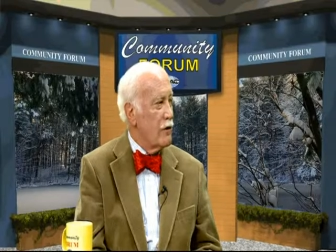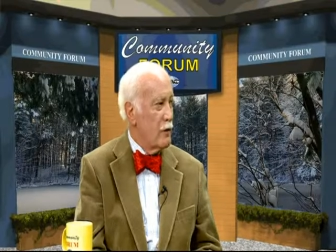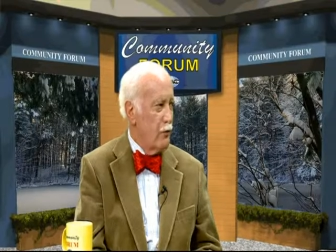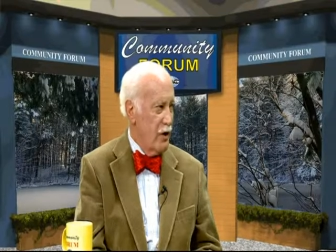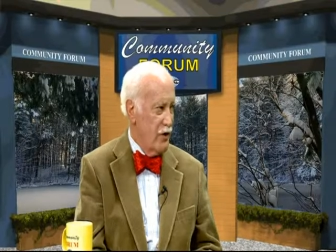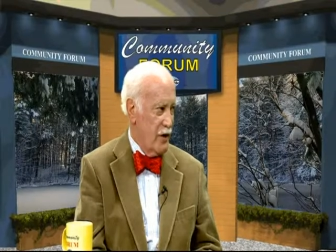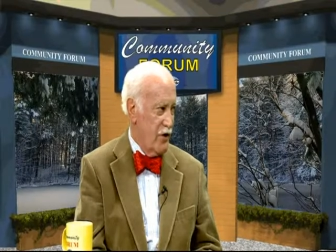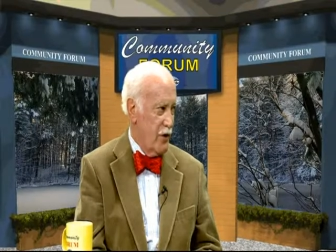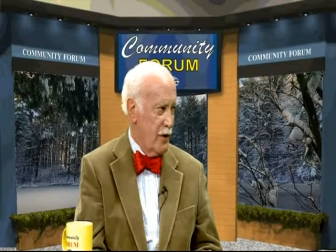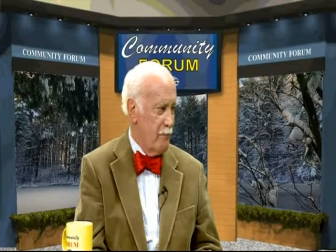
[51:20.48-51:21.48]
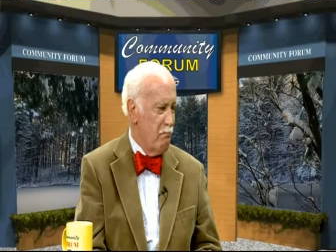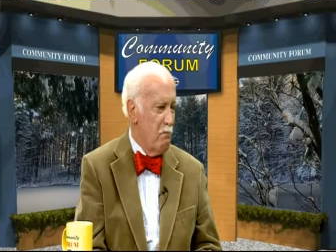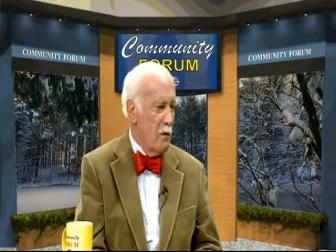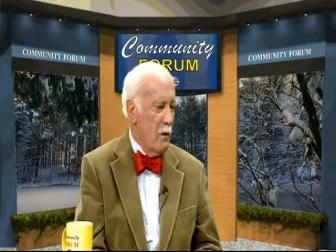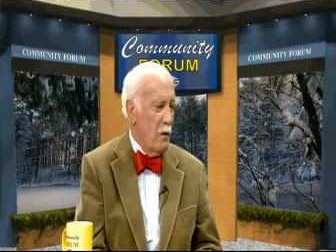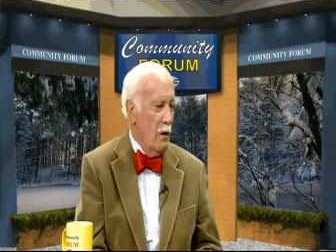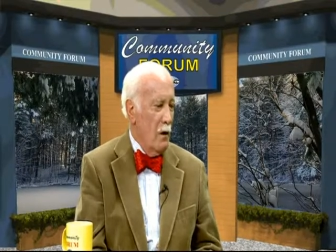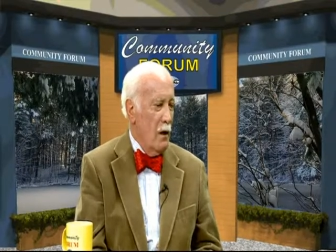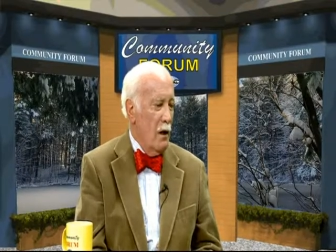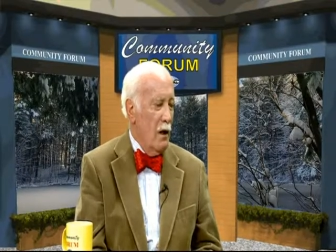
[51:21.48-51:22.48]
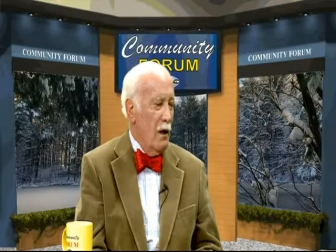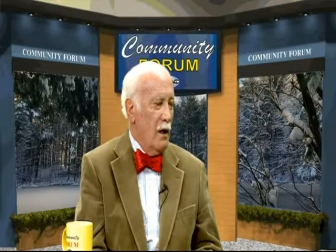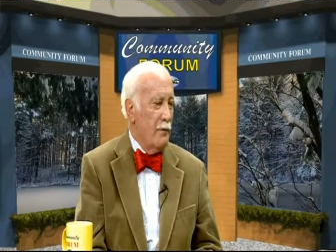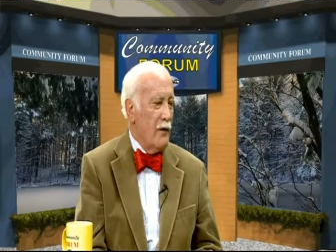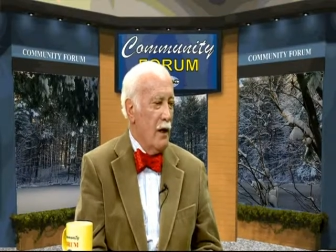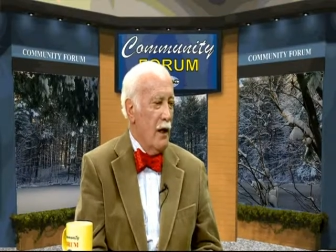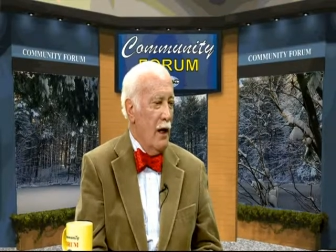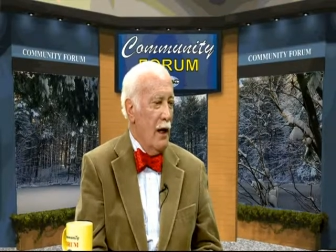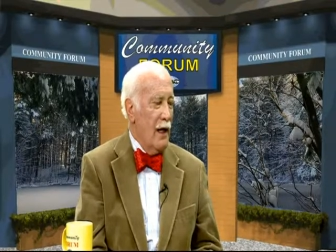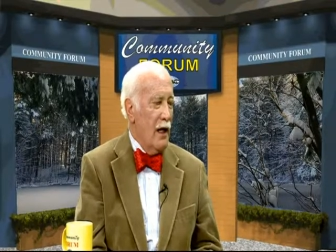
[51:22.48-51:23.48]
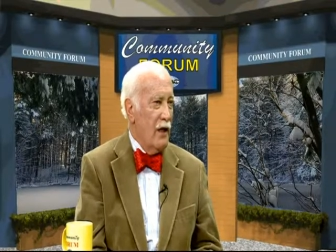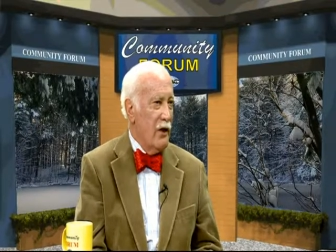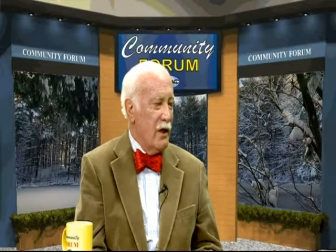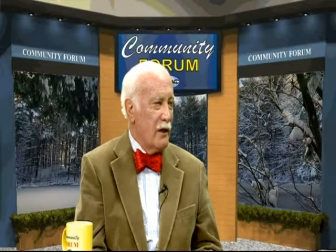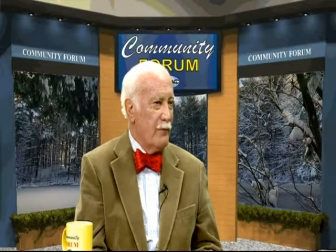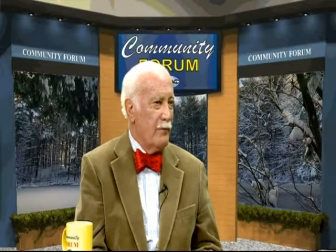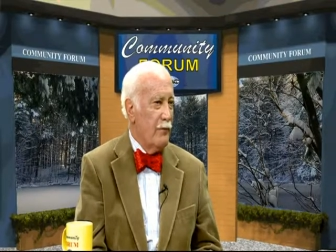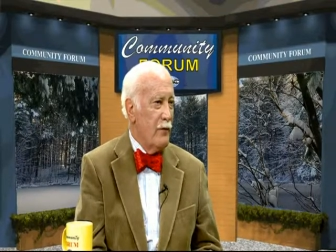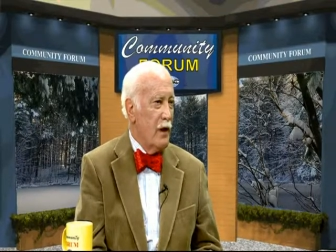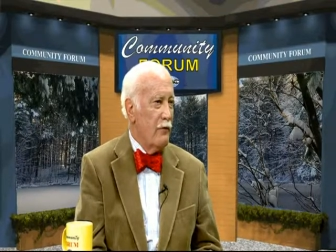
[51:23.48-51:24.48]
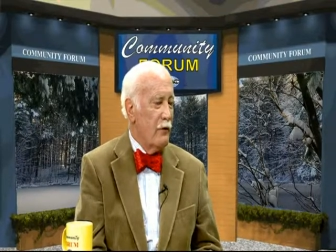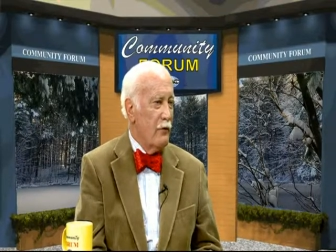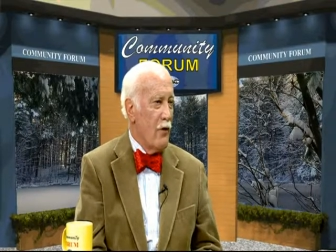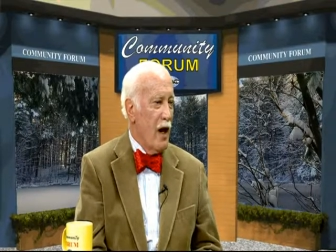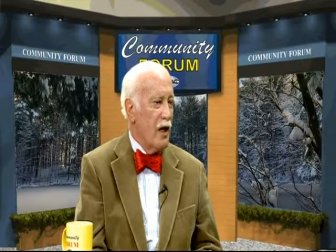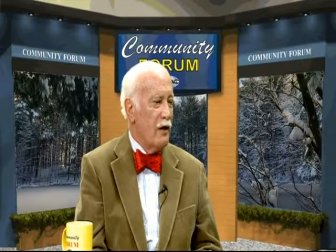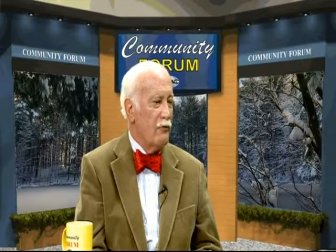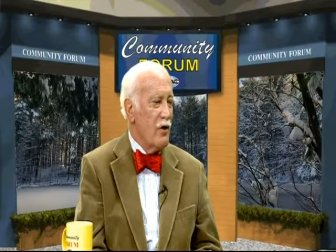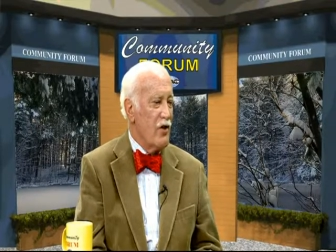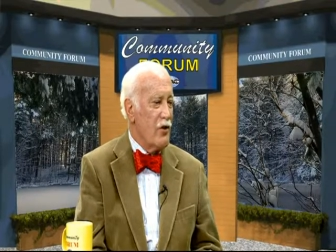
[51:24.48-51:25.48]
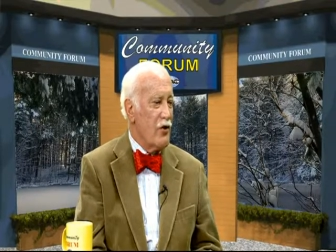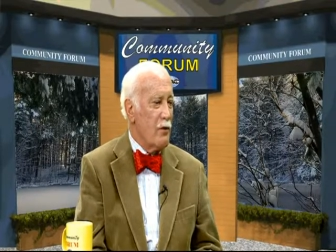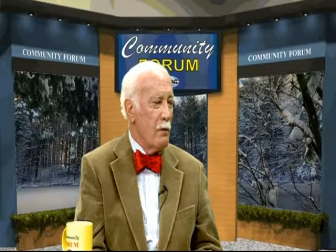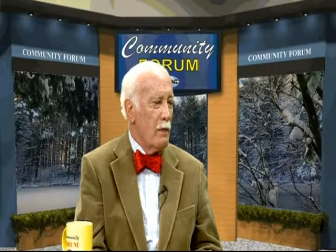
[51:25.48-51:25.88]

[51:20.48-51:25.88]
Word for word: the presidency. Uh, and I think that for a variety of reasons,